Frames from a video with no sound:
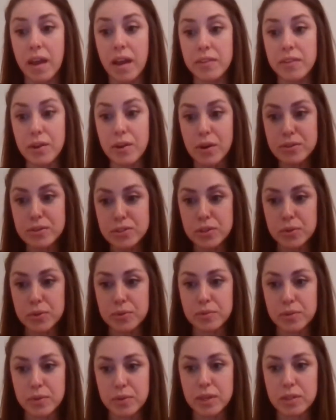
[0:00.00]
And then
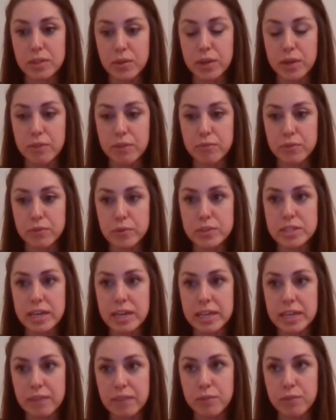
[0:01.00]
also you can look at foods
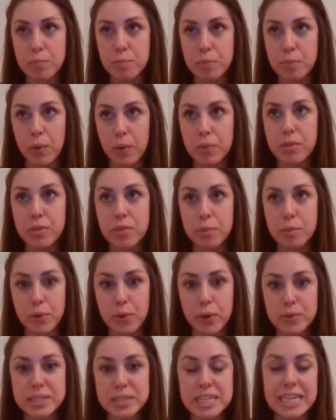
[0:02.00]
that give you both the
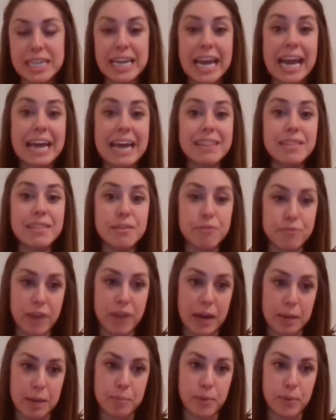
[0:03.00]
protein and the
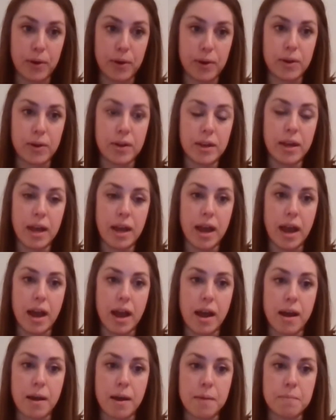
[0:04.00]
fiber.
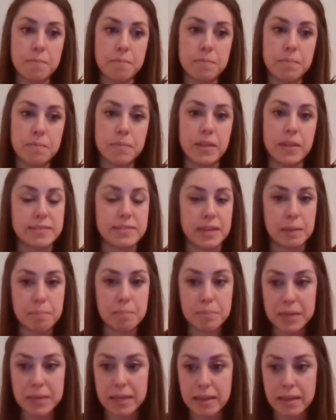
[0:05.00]
Um, things
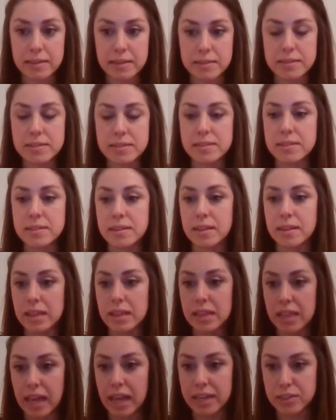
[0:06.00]
like beans,
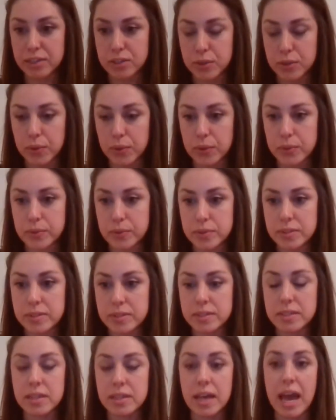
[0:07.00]

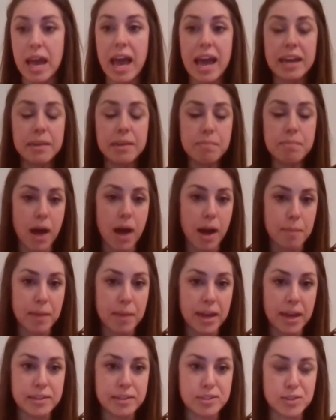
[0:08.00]
lentils.
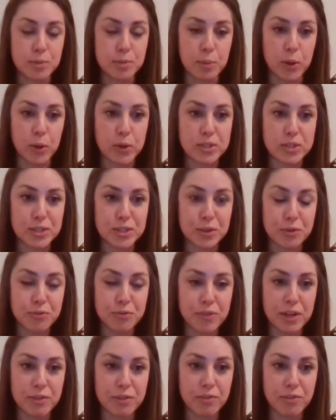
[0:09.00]
Edamame is a personal
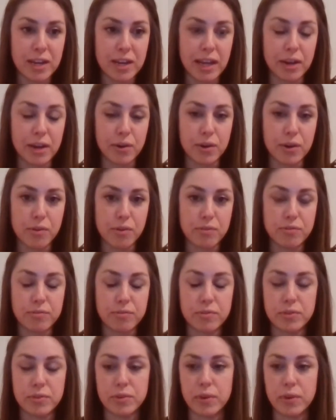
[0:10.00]
favorite. I don't know
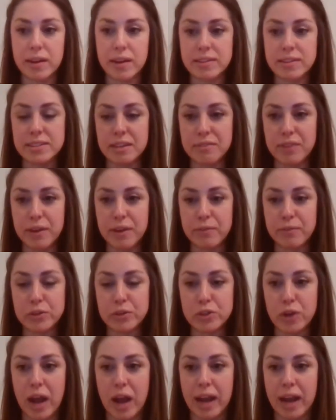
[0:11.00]
if you guys have ever
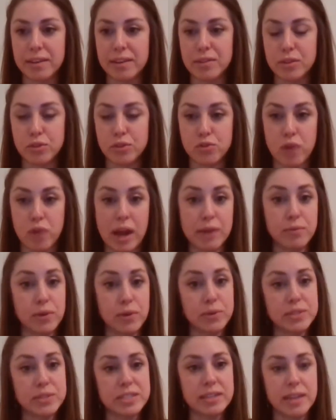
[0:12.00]
tried the dry
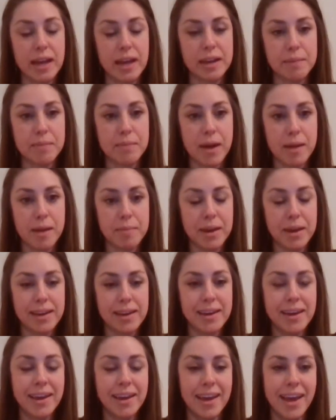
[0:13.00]
roasted
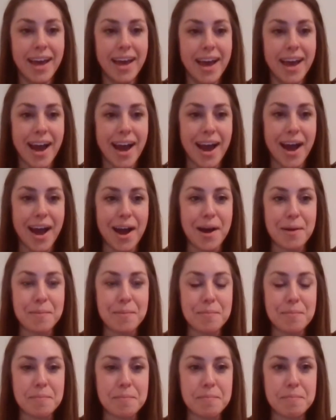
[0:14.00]
edamame,
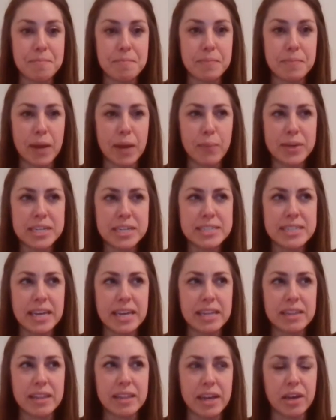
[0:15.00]
um, but I want to
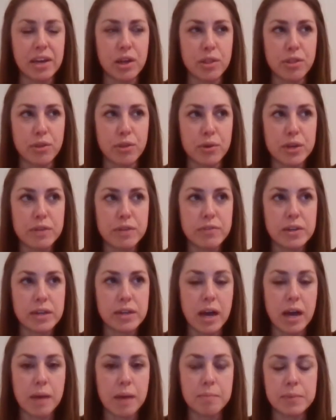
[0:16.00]
say like a third of a
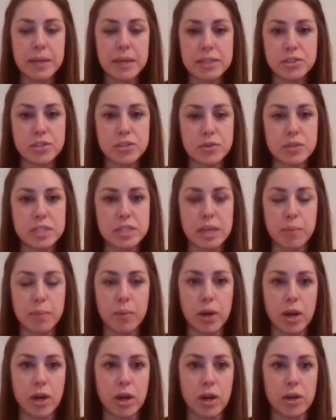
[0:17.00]
cup gets you
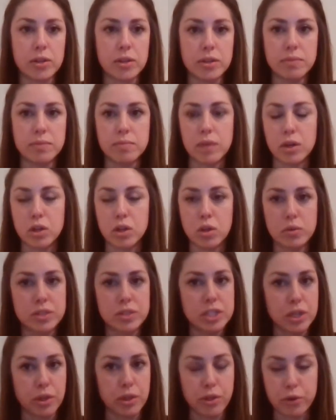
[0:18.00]
somewhere
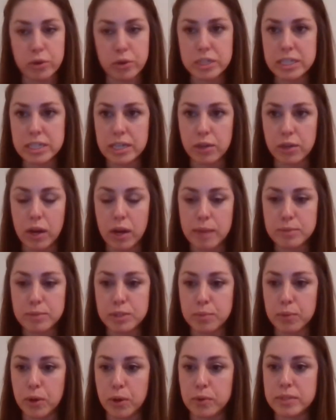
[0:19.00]
close to 13 grams
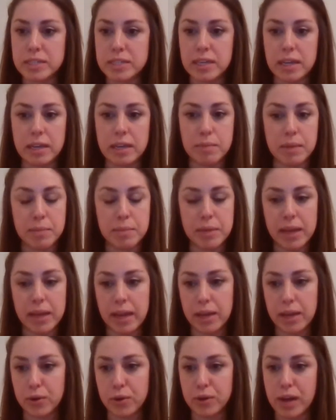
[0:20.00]
of protein and maybe
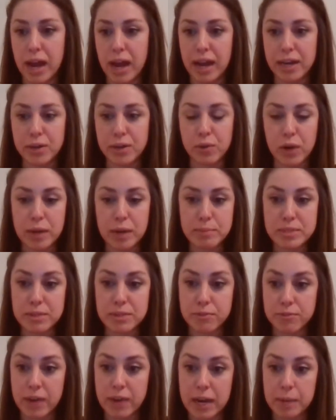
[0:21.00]
eight or nine grams
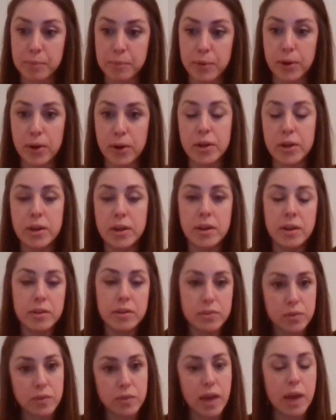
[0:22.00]
of fiber.
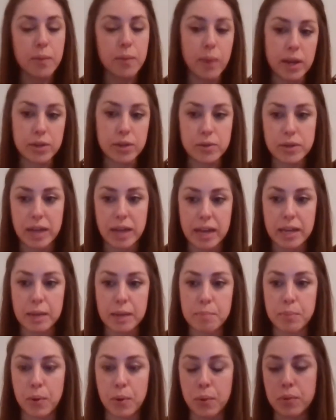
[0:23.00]
So that way you're
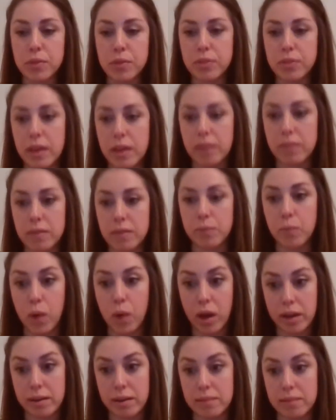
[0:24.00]
getting both in the
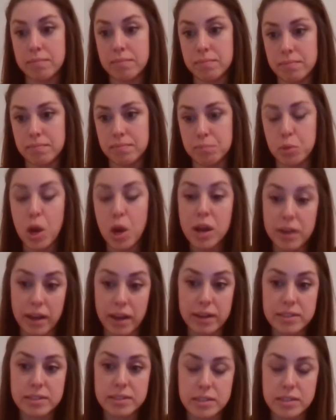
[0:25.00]
one
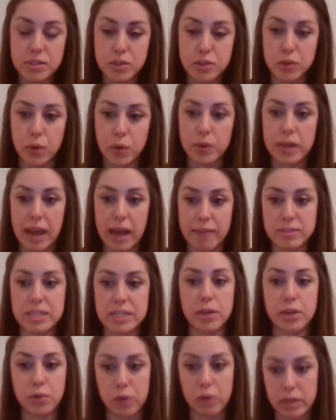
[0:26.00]
product, so you don't have
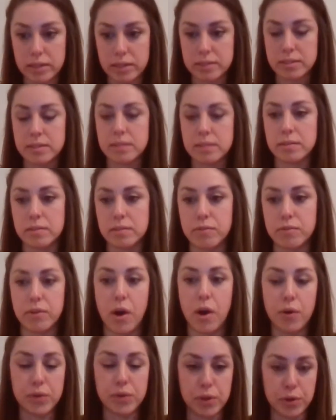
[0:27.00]
to increase the
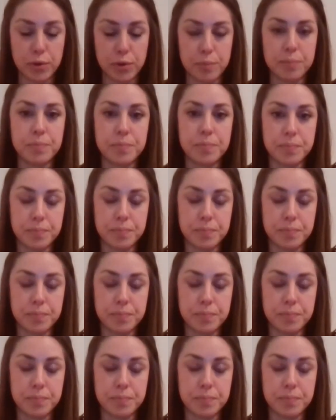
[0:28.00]
volume.